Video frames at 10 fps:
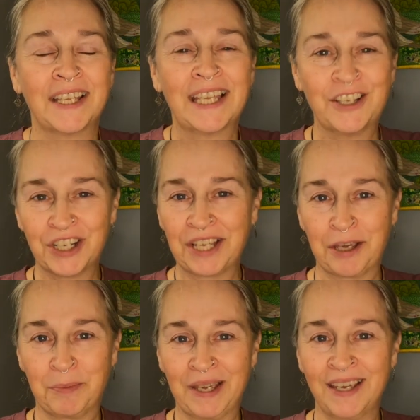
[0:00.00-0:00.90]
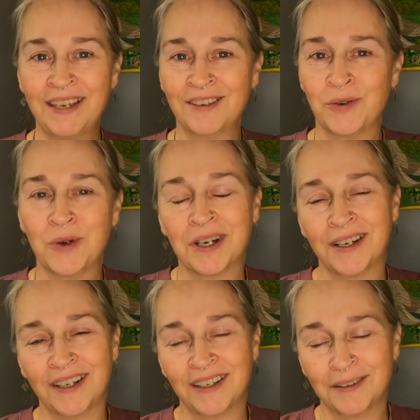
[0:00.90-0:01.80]
Kitch-iti-kipi,
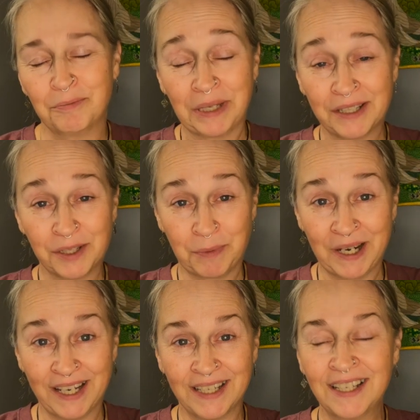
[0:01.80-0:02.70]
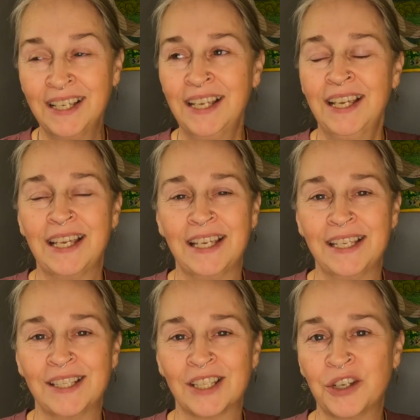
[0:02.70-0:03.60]
or Big Spring,
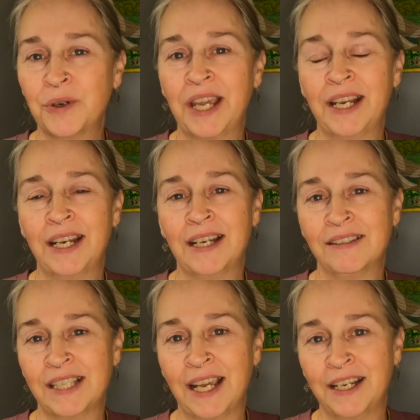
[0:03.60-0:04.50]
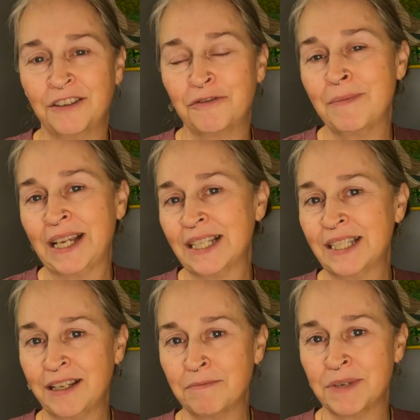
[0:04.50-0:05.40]
is located outside of
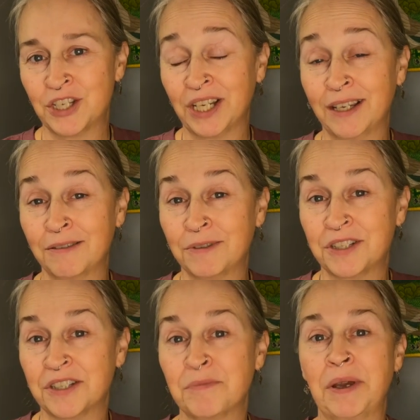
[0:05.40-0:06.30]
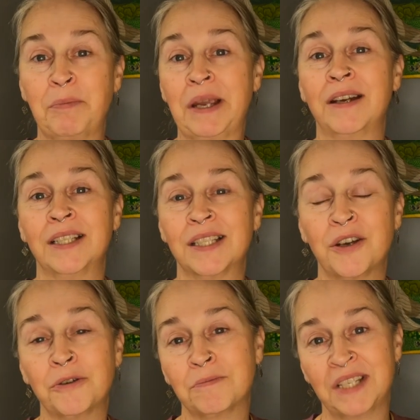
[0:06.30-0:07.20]
Manistique, Michigan, which is my parents'
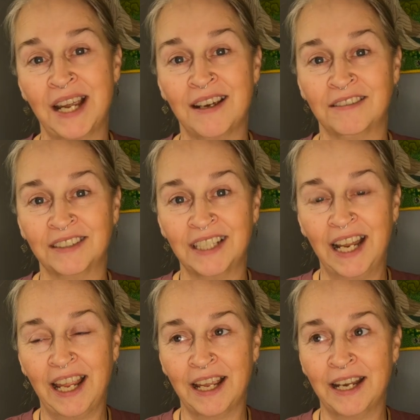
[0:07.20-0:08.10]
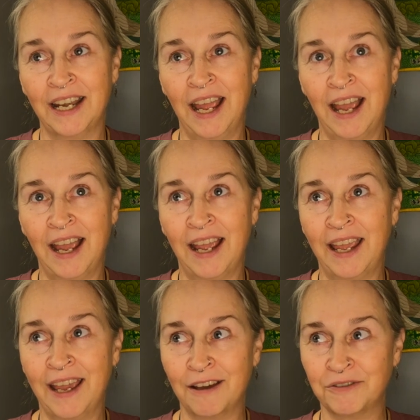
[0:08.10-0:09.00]
hometown. And I
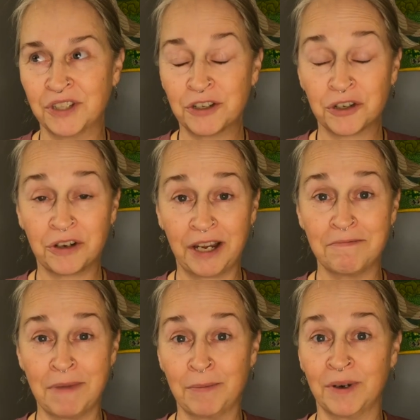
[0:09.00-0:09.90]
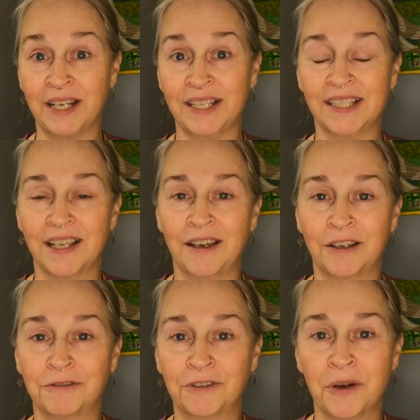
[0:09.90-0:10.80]
have such great memories
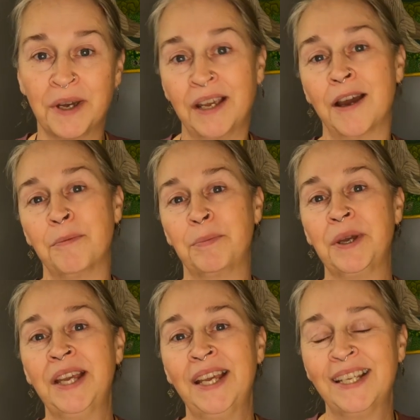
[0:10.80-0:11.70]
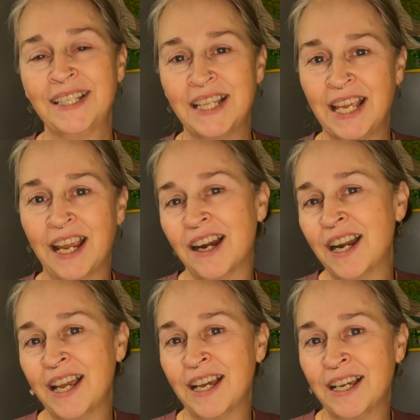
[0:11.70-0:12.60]
of going up to the
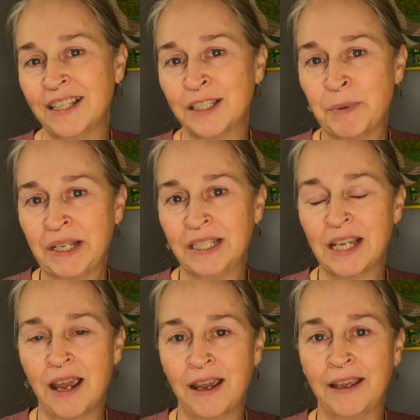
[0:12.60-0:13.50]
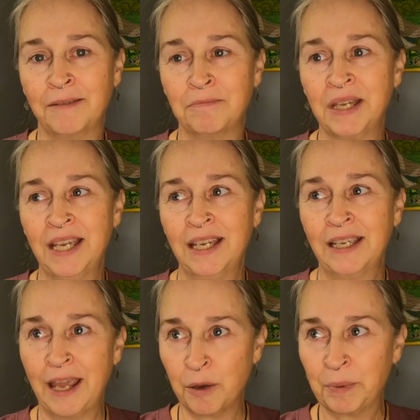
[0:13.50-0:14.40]
area and spending time
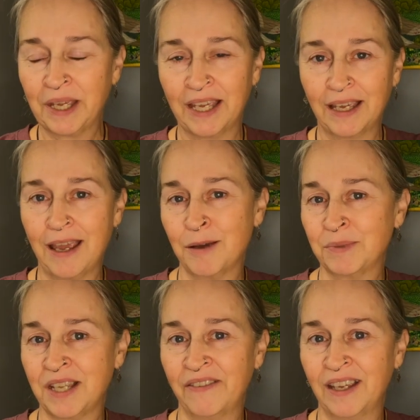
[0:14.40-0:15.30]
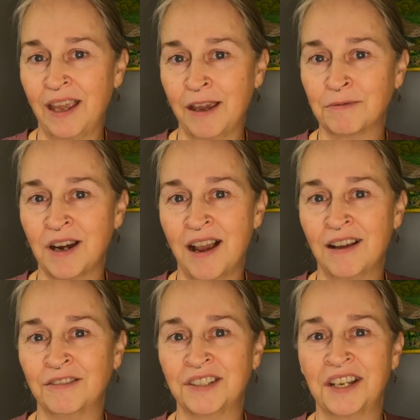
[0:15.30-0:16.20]
camping at Camp 7
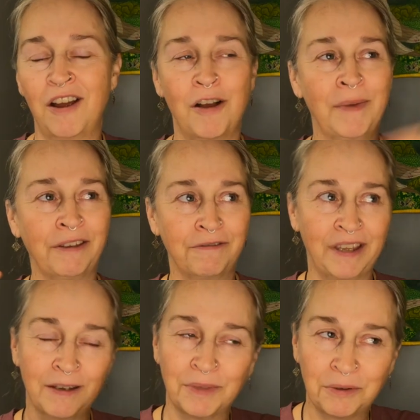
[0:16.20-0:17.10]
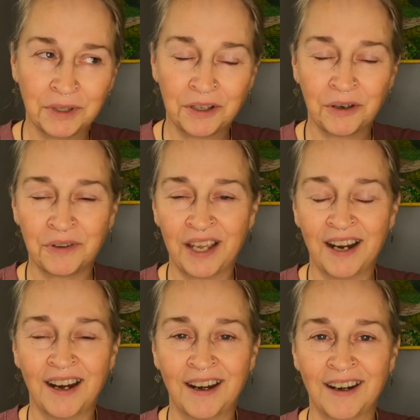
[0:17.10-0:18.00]
campground. All my family would go
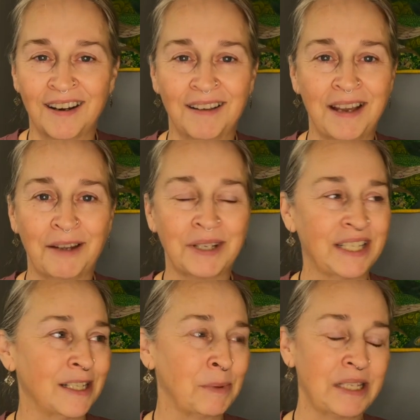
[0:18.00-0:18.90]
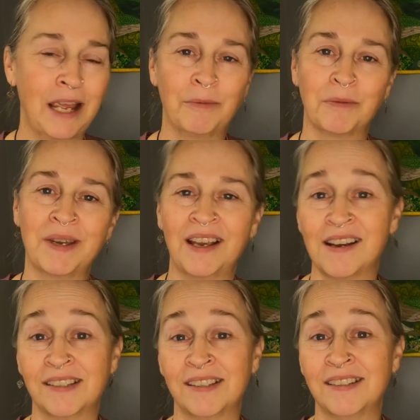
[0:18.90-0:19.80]
there. I would get to spend time with my
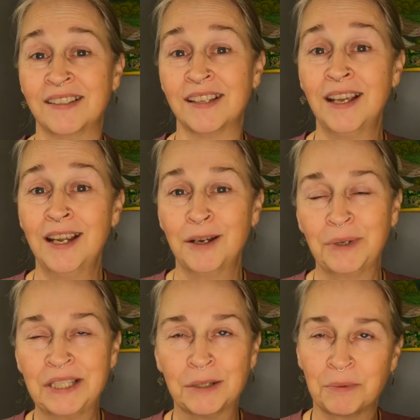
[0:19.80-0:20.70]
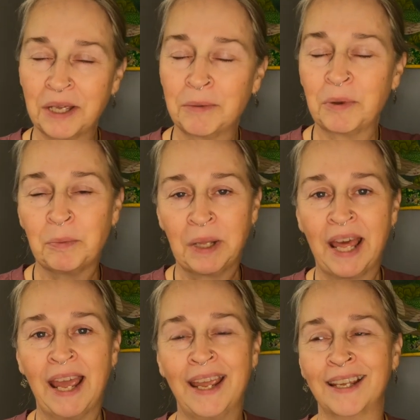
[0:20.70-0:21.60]
cousins. We'd swim and
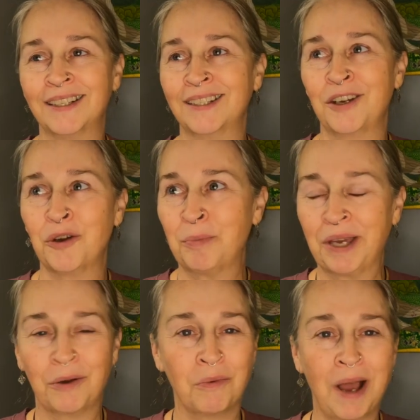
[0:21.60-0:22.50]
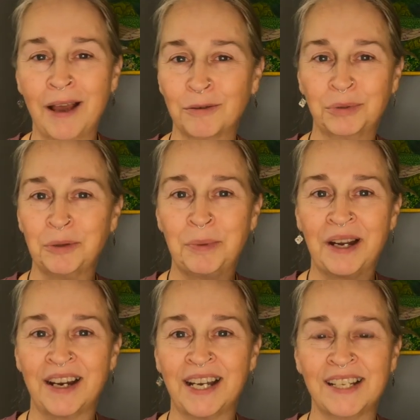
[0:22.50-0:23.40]
play and go pick wild
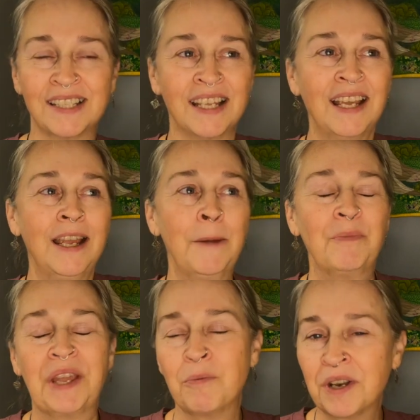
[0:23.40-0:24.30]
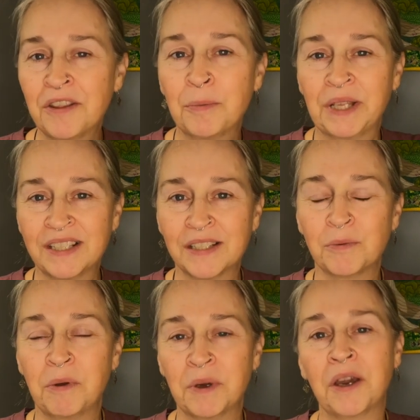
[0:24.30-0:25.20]
blueberries. And one of the places
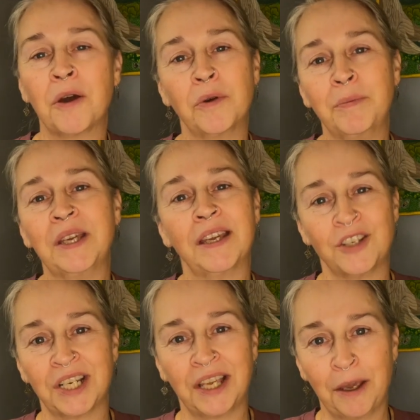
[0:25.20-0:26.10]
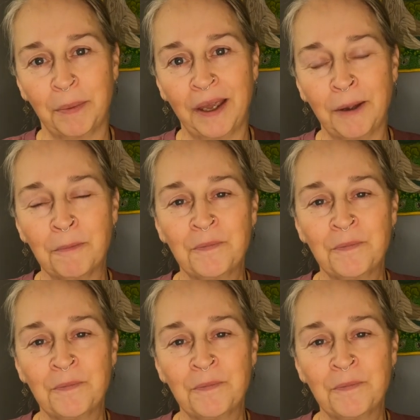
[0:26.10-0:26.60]
we would go would be Kitch-iti-kipi.